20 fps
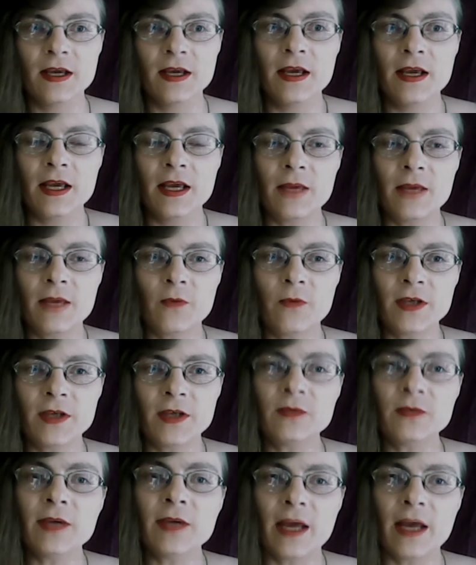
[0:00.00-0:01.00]
Embrace
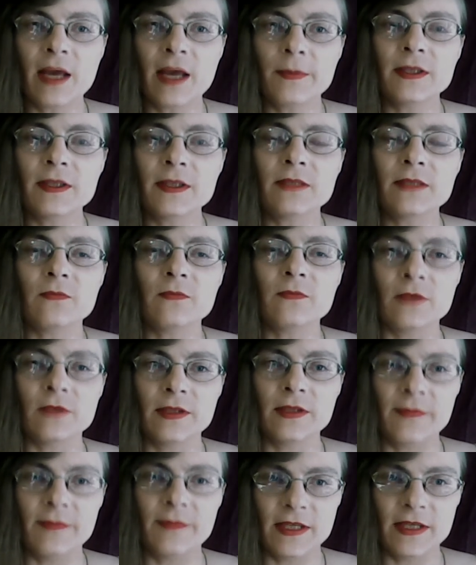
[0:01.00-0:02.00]
what capitalism really
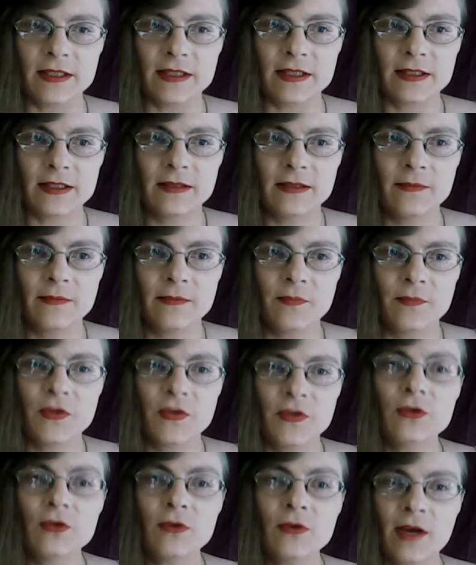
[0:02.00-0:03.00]
means. You
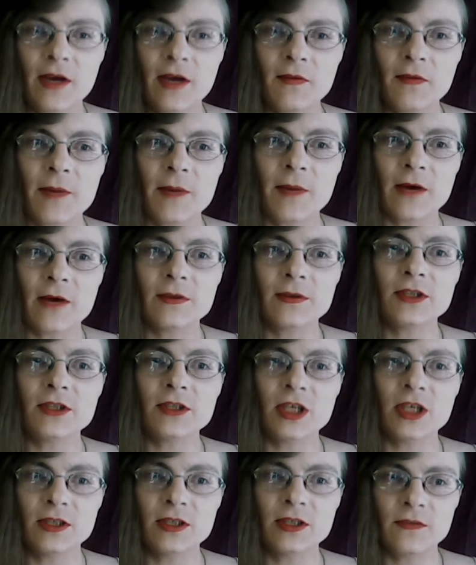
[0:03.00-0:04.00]
do have the power to
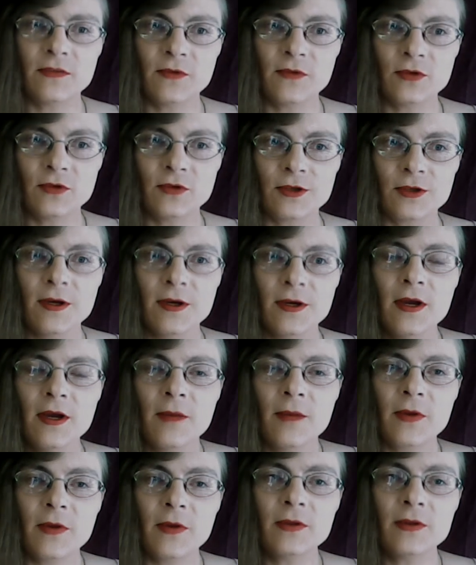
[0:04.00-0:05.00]
change the future,
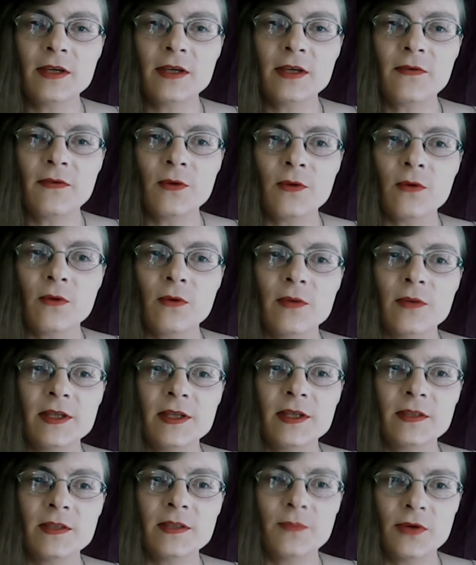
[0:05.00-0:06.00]
but only if you are willing
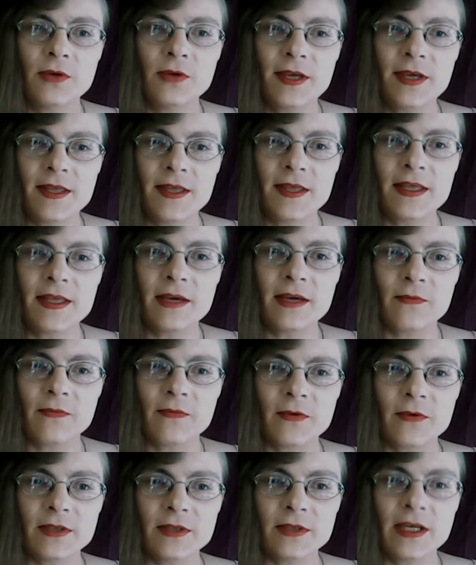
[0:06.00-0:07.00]
to put in the
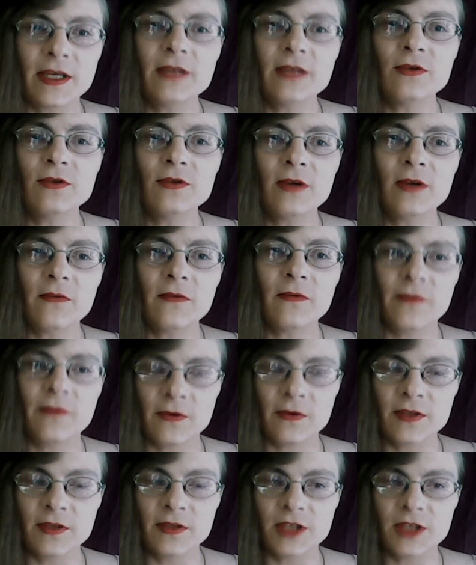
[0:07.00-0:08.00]
effort and do not fear
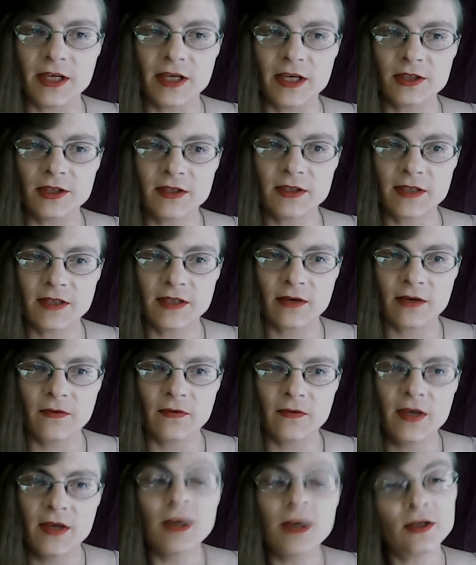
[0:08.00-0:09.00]
the change itself.
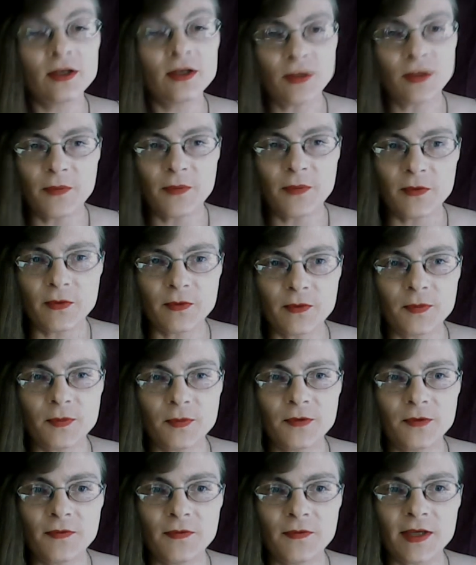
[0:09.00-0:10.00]
Jump in with
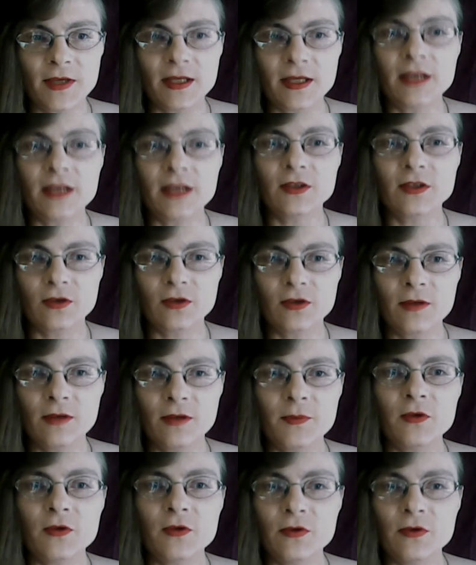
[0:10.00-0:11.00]
both feet and start up a
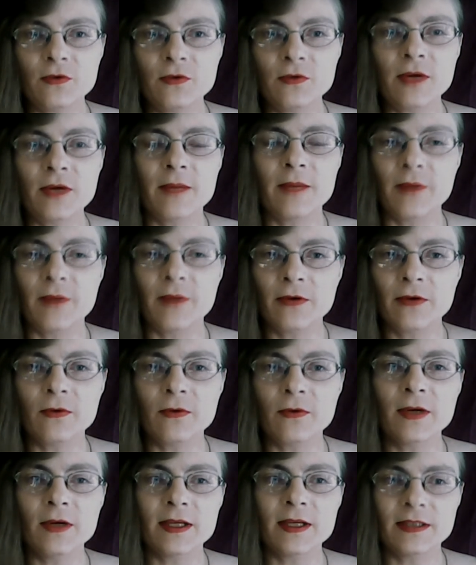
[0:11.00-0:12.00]
new and better
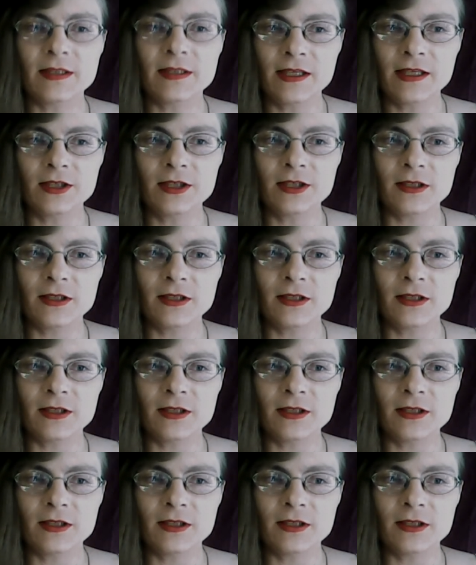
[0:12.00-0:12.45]
organization